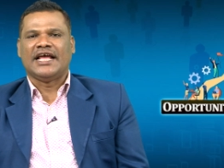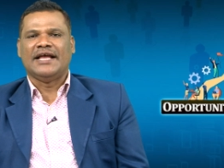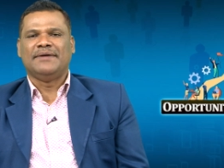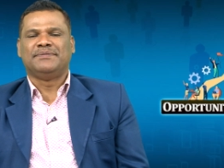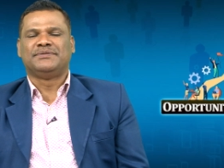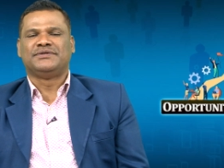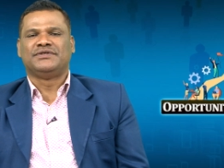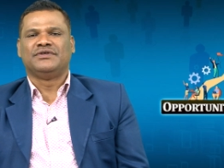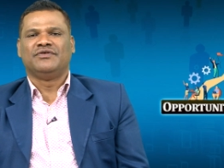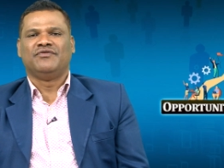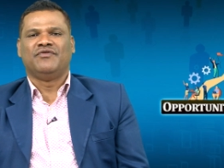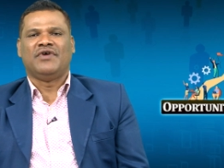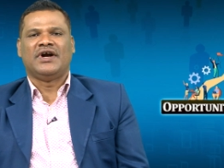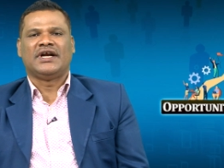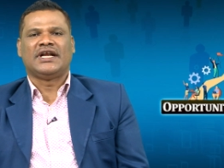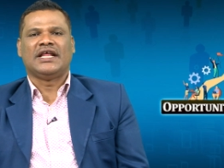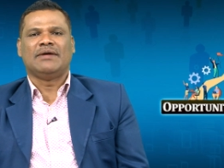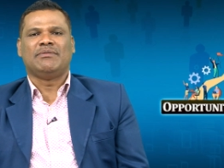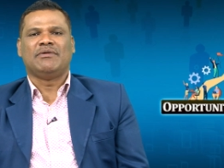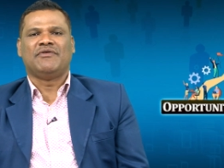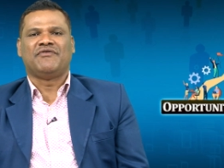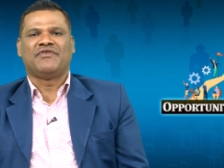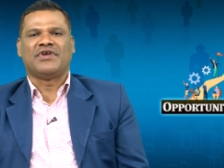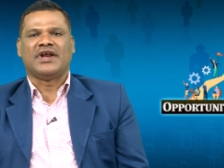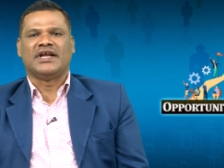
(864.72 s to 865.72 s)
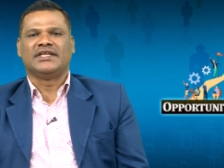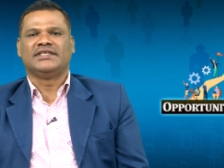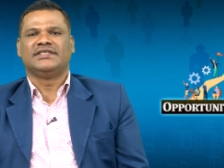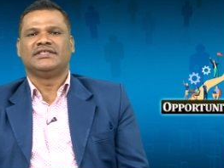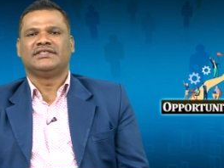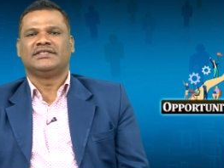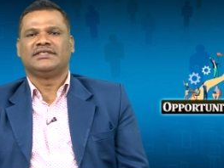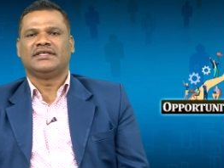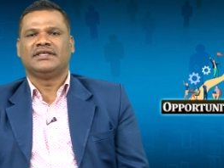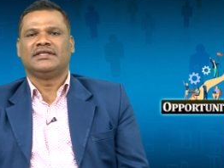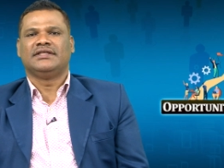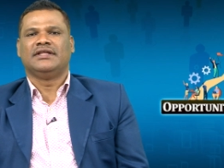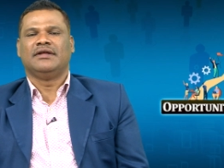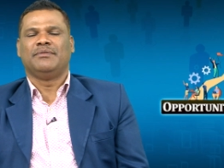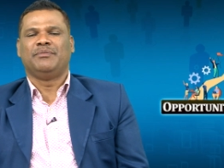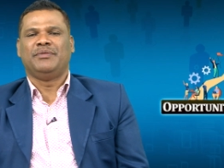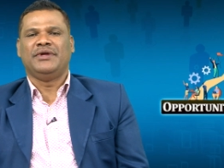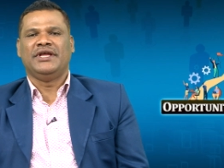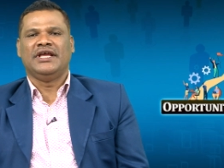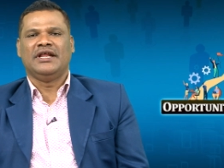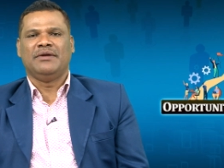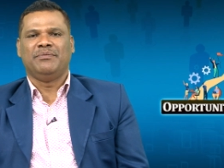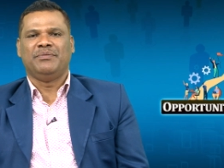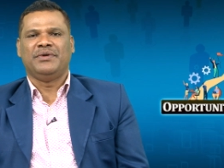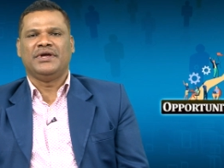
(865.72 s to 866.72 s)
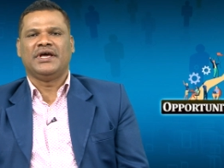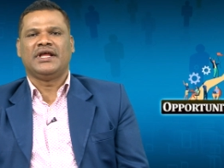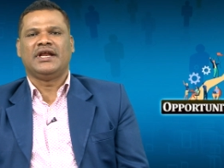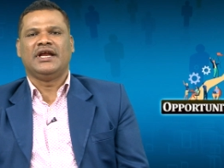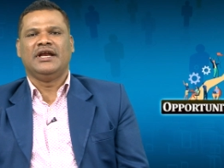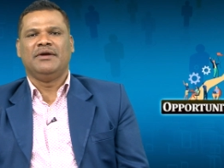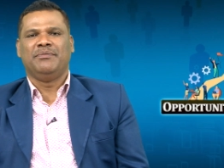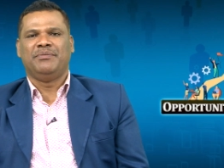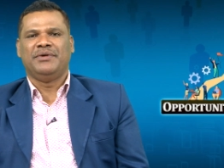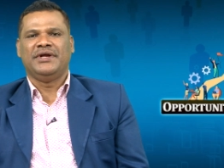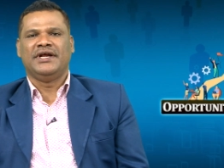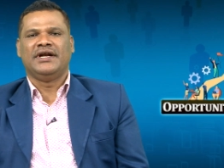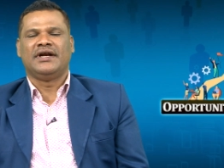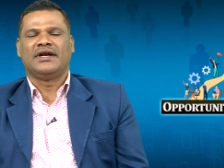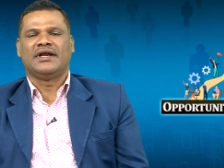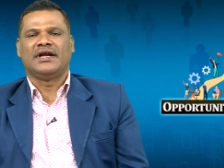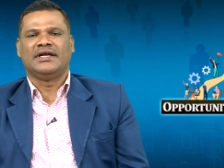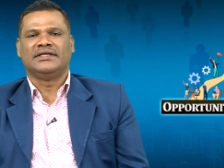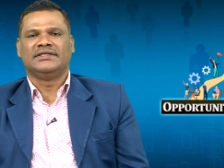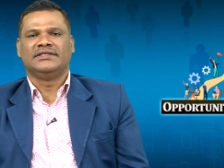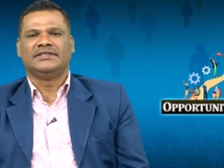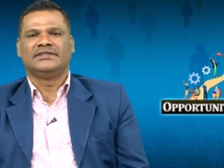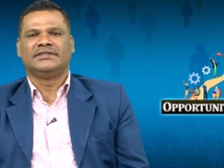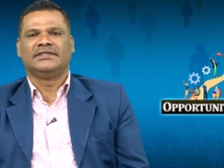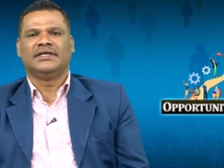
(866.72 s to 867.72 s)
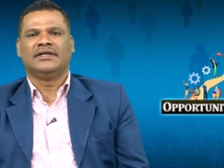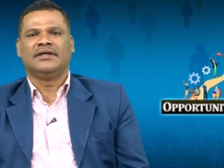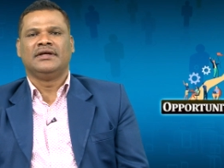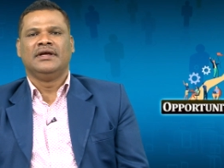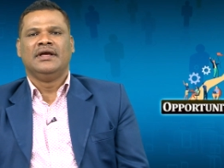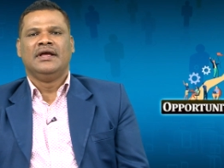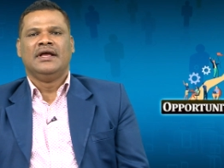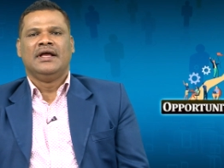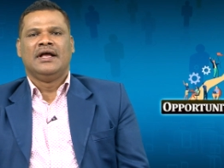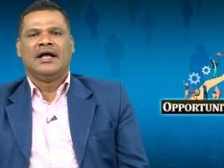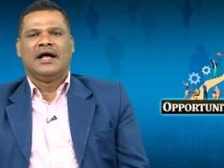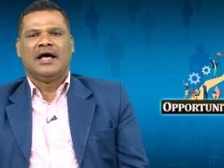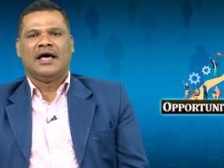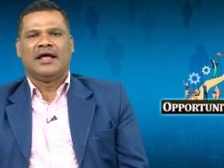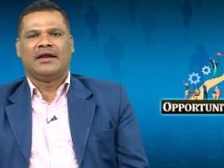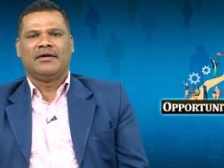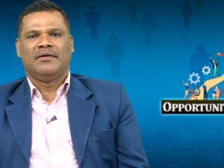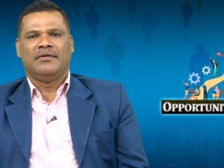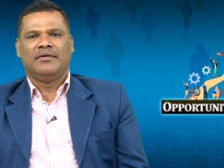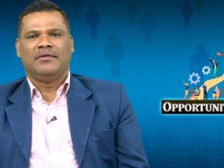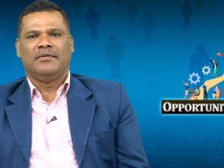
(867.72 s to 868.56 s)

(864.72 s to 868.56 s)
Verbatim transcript: types, what type of transistors, the PNP or NPN transistor or